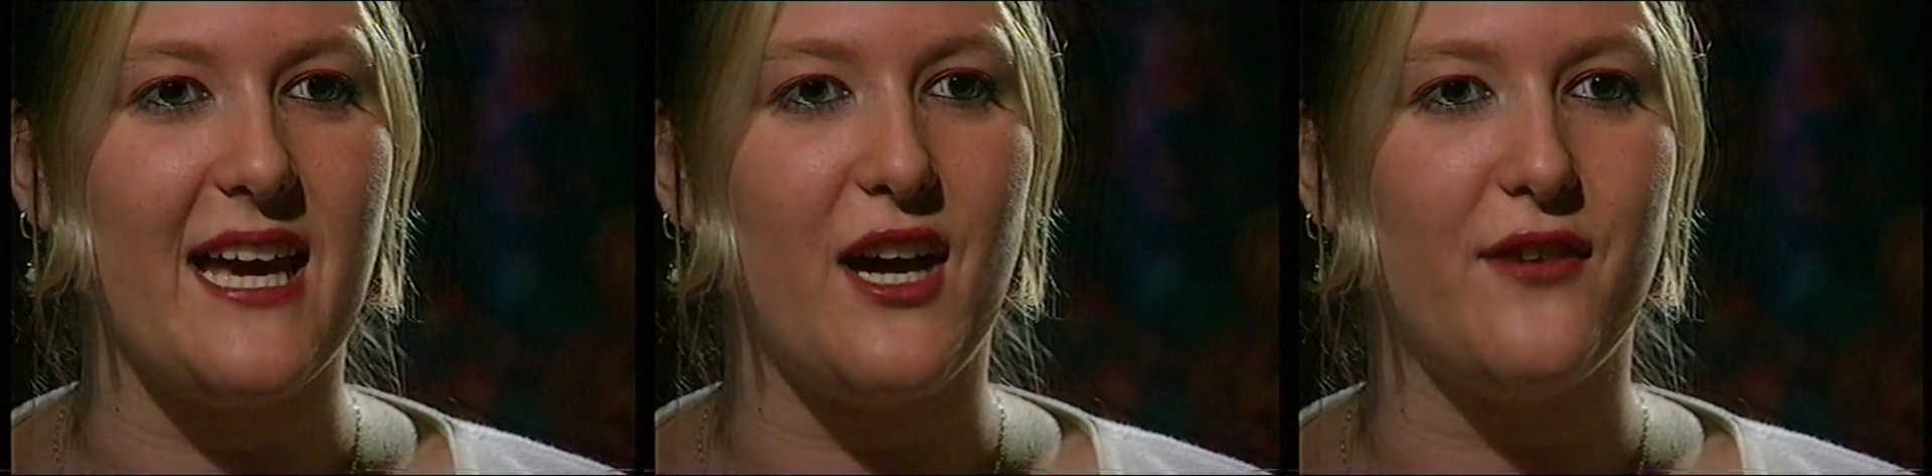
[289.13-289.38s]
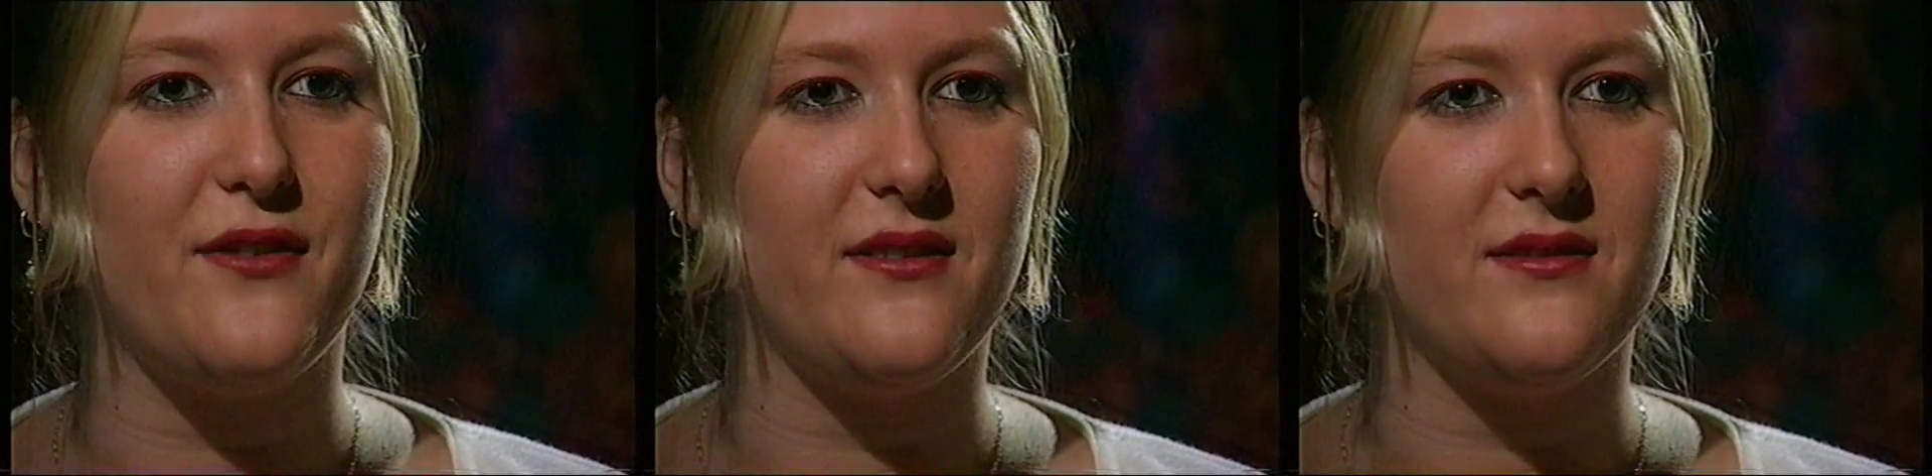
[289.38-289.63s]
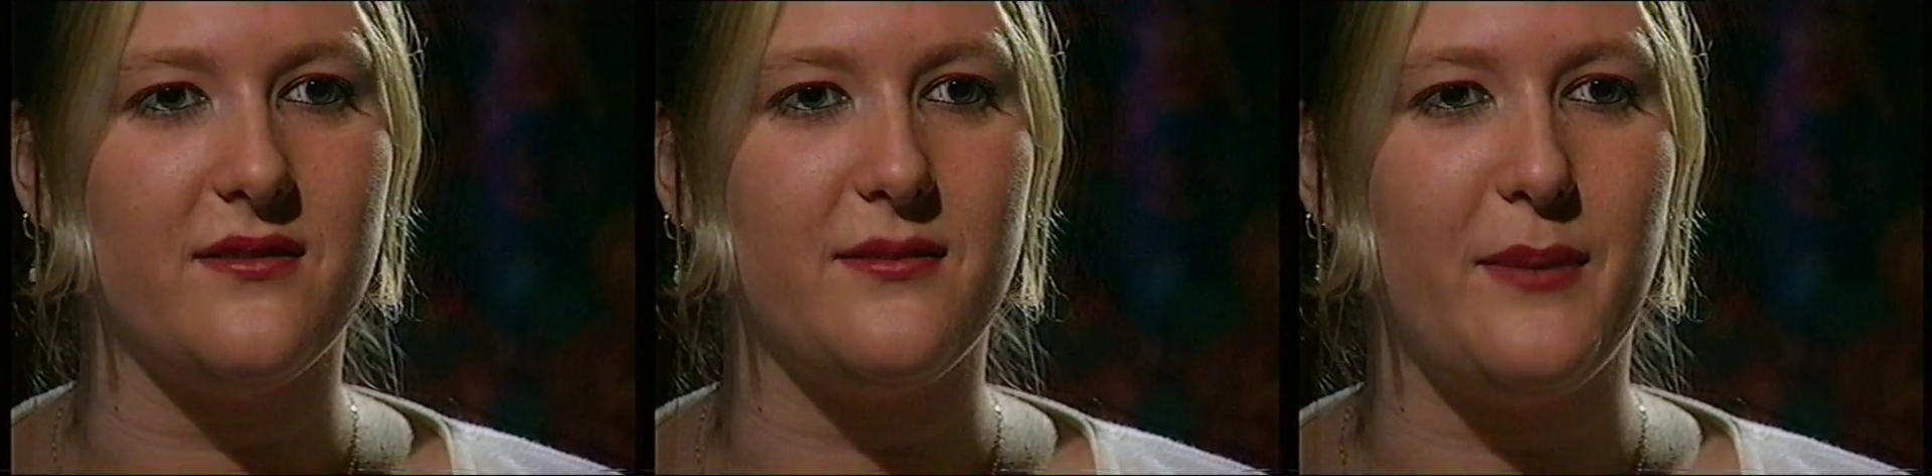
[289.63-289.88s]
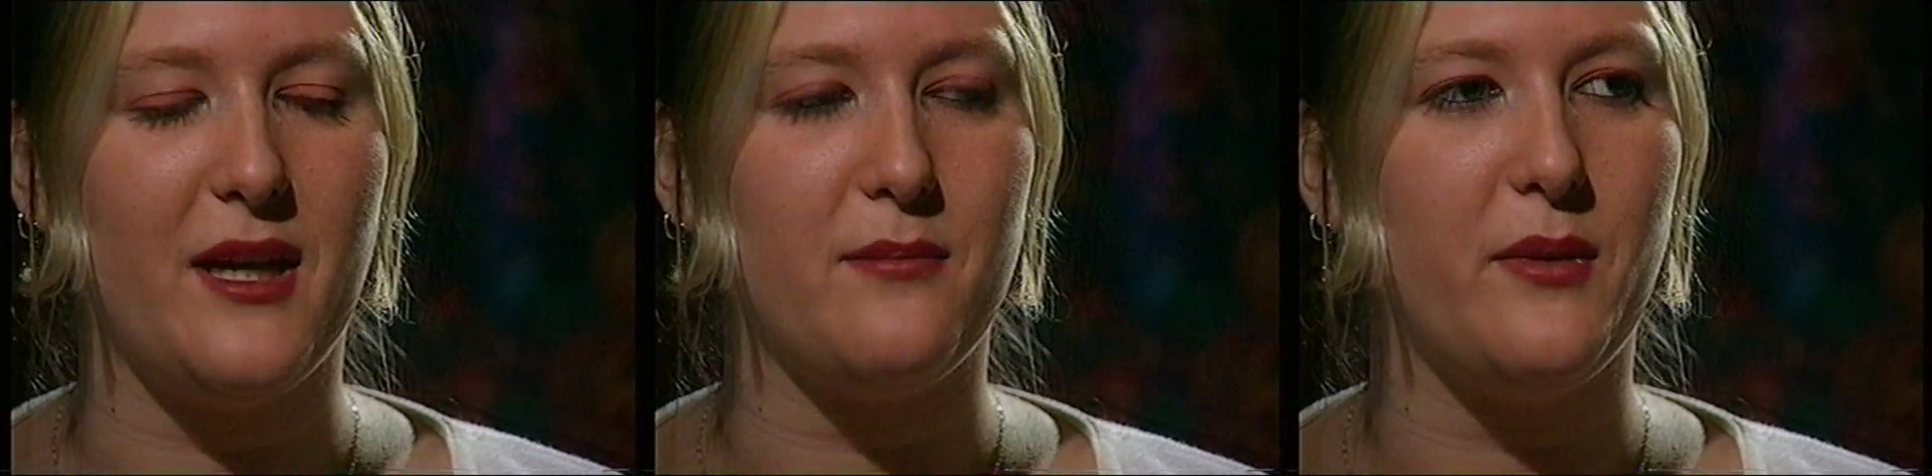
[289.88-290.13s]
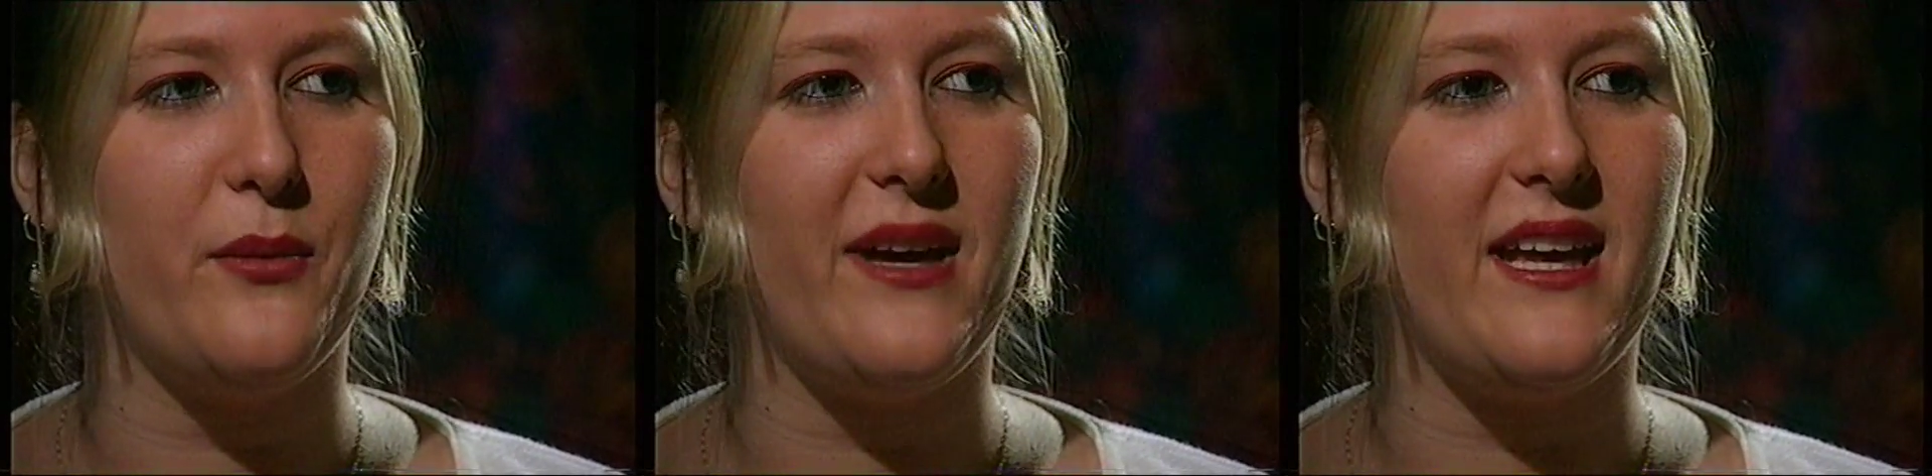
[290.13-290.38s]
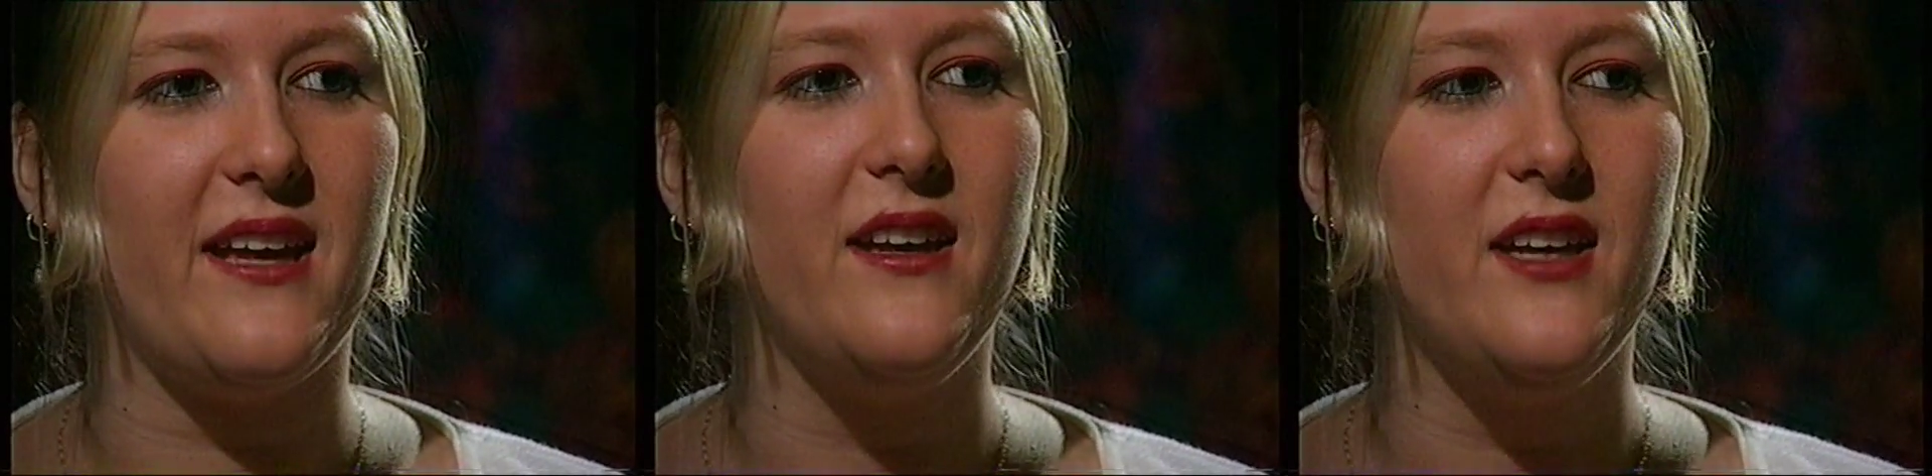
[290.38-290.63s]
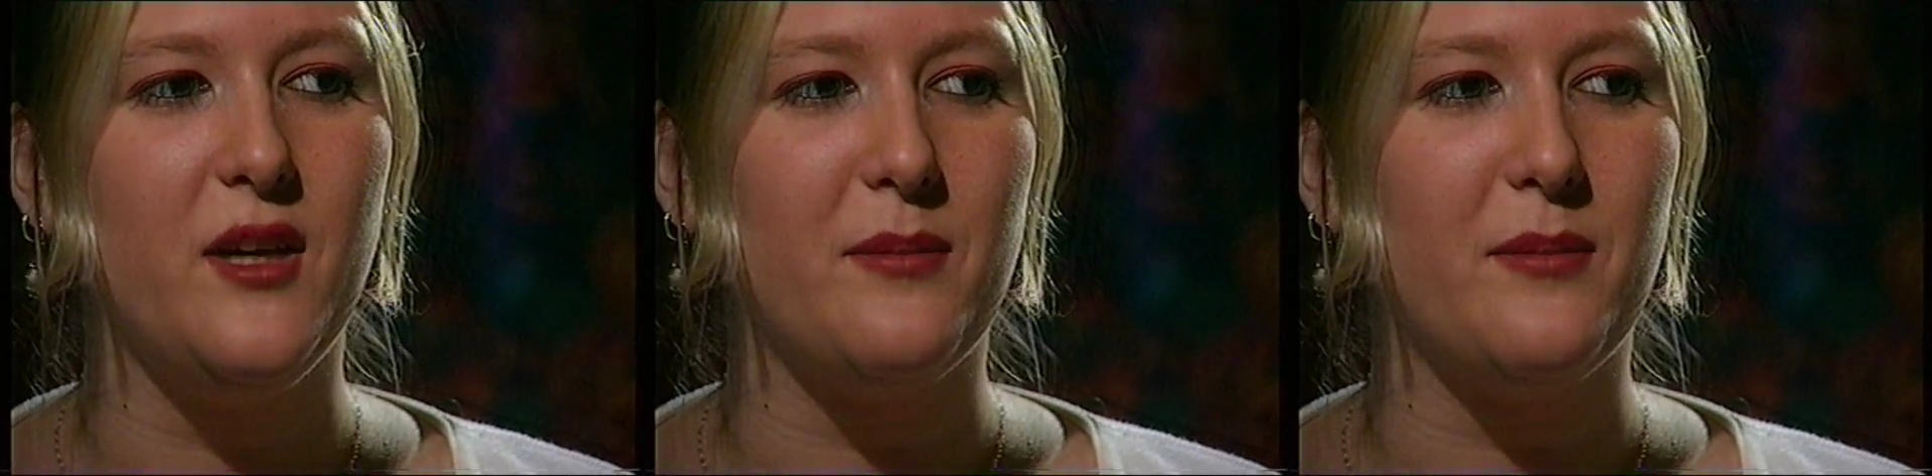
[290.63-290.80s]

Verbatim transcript: get off and be on my way,